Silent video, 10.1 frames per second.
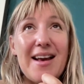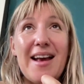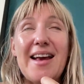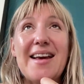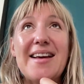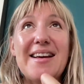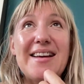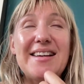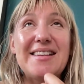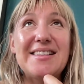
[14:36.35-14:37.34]

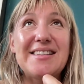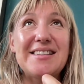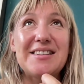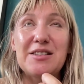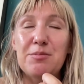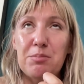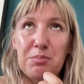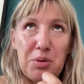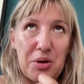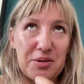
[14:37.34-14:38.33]
and
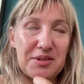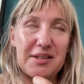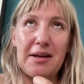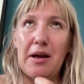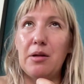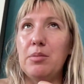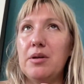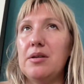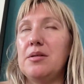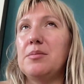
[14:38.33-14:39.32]
Beyonce
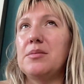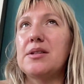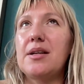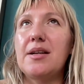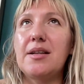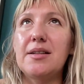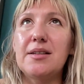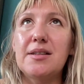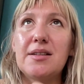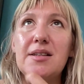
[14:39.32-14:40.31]
albums and